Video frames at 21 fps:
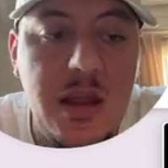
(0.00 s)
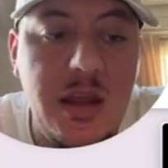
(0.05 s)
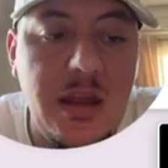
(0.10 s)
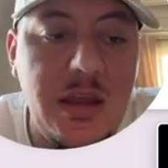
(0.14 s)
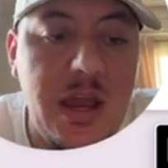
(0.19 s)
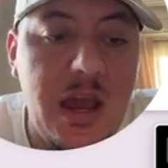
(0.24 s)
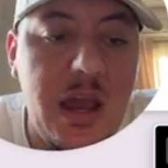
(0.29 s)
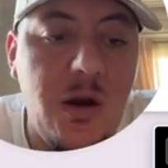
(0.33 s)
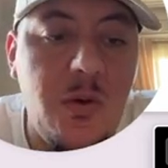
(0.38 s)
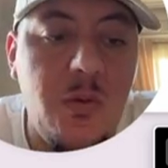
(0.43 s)

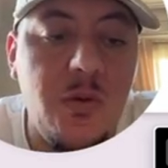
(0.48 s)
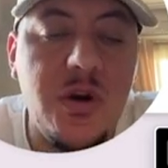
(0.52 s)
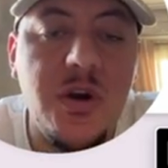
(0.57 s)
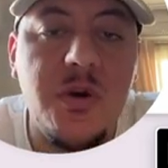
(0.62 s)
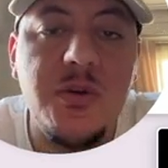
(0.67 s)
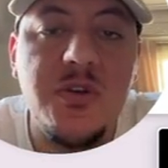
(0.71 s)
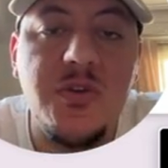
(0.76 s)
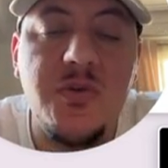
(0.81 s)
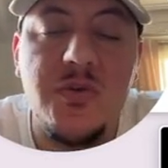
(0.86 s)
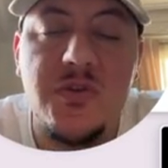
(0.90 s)
Now, we're
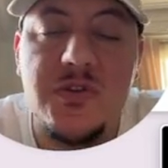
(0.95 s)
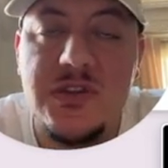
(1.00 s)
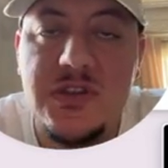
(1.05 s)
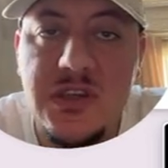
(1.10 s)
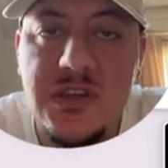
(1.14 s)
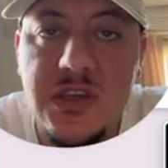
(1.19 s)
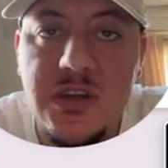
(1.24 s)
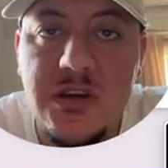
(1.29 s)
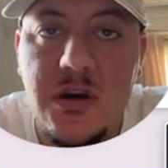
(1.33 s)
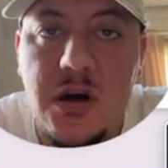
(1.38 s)
going to use
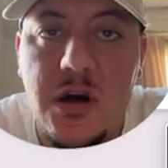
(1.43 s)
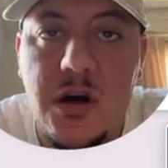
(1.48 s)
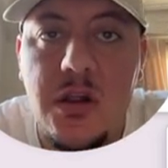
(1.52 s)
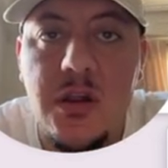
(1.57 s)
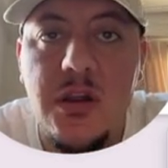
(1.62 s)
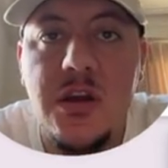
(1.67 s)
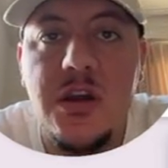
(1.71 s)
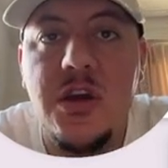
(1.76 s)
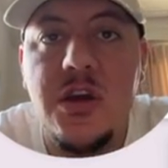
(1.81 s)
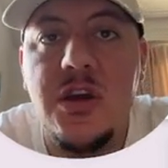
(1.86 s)
Zcal
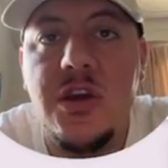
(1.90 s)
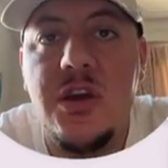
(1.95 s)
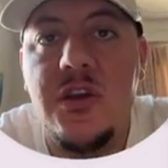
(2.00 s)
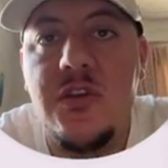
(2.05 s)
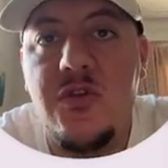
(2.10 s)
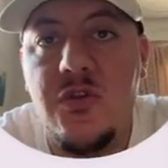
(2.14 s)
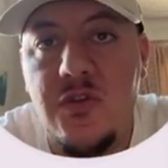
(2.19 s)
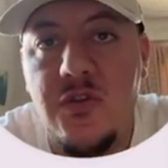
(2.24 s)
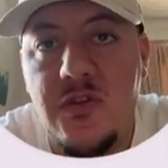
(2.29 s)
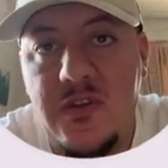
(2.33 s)

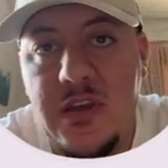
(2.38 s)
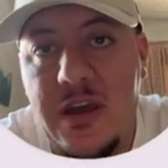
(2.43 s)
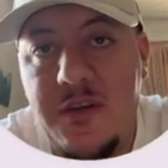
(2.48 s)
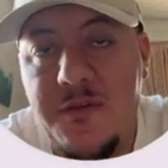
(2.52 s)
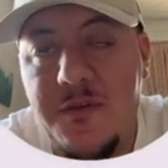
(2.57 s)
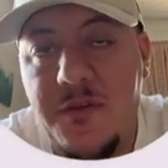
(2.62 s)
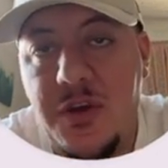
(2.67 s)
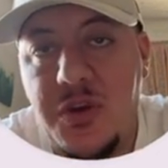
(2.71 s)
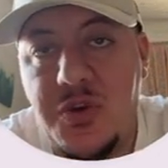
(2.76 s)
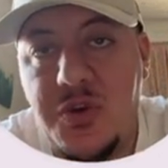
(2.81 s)
to use that
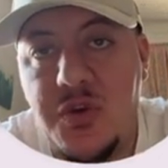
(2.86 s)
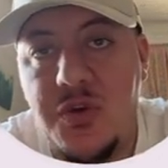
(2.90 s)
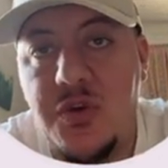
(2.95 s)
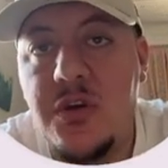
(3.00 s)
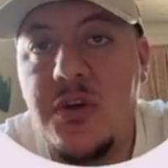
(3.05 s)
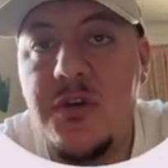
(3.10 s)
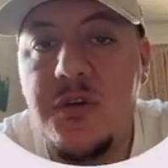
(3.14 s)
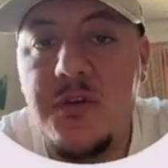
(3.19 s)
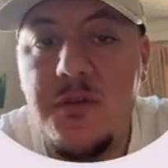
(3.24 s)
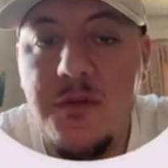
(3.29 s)
feature
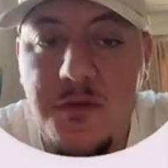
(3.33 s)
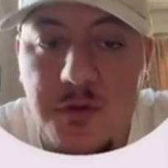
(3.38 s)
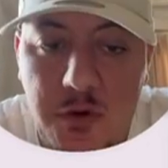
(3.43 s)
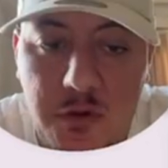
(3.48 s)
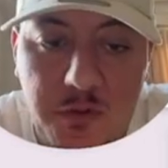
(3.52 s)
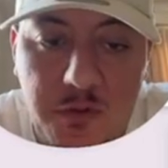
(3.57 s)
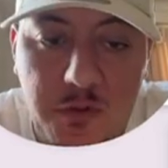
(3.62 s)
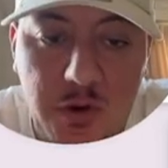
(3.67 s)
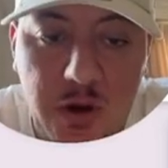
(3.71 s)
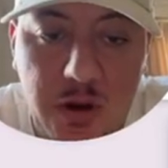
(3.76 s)
for
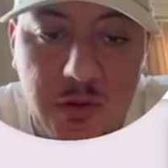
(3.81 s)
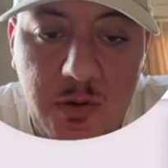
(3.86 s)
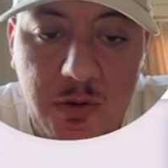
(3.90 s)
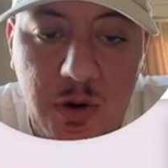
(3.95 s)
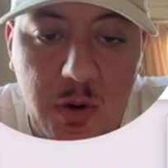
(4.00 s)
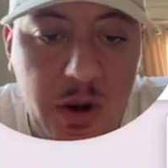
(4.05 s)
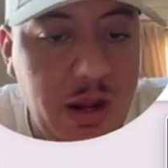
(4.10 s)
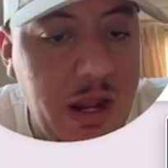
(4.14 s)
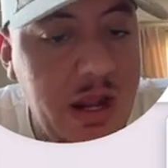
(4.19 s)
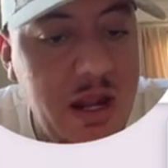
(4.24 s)
free, all
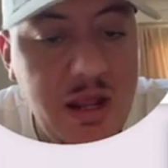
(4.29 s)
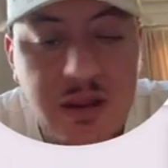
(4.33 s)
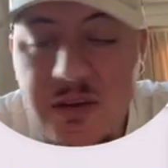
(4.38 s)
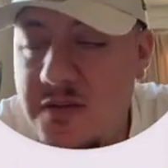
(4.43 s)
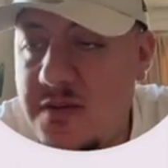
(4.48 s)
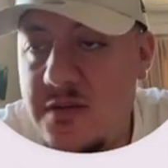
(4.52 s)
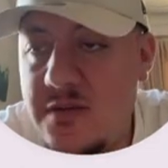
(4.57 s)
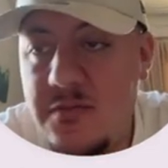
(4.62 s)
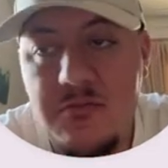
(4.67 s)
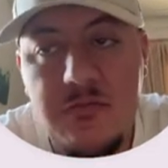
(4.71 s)
right? And
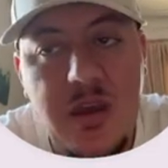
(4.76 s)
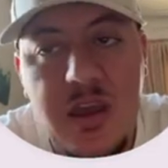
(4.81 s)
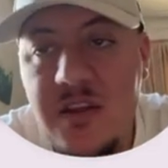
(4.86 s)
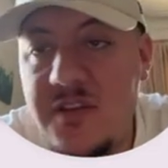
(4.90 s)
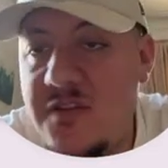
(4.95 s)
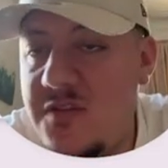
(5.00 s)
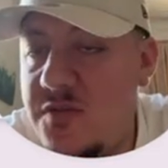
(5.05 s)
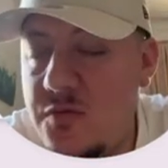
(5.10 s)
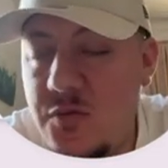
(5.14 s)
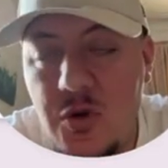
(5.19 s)

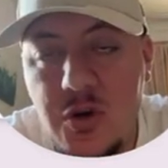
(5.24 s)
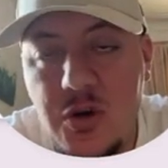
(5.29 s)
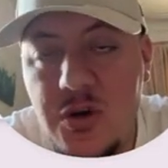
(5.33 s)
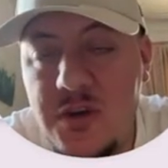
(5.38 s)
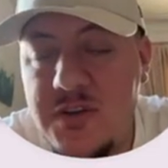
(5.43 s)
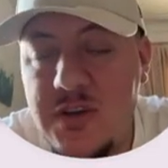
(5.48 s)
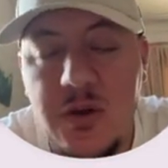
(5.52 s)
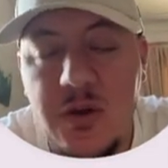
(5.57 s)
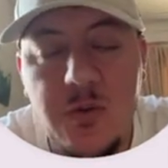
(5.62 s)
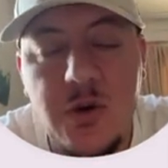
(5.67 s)
it
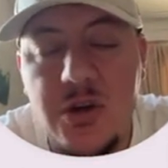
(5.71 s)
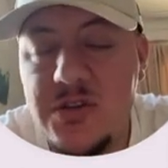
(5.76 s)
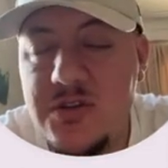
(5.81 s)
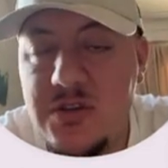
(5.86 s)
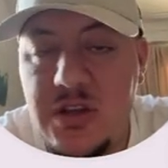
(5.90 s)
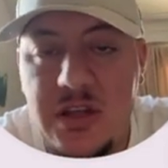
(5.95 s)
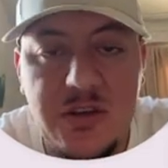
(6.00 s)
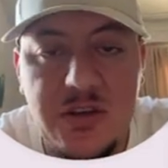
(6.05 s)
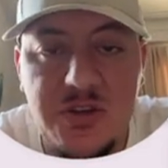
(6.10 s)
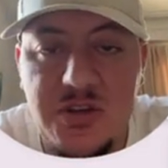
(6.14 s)
works
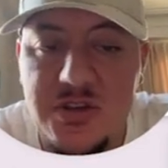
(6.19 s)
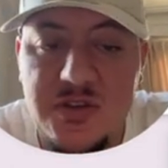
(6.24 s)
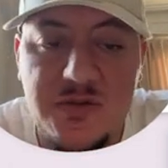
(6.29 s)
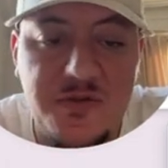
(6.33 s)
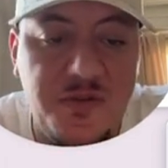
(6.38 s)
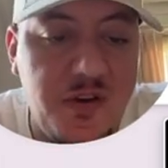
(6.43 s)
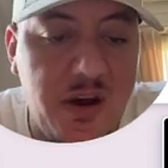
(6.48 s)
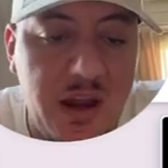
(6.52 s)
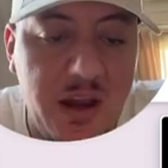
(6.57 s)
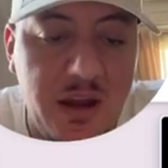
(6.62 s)
just
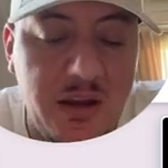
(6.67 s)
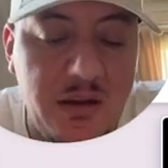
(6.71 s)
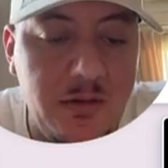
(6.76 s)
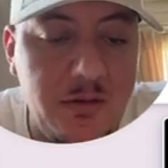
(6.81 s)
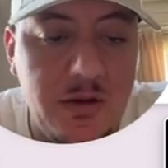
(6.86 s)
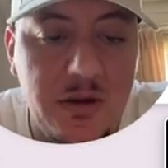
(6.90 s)
fine,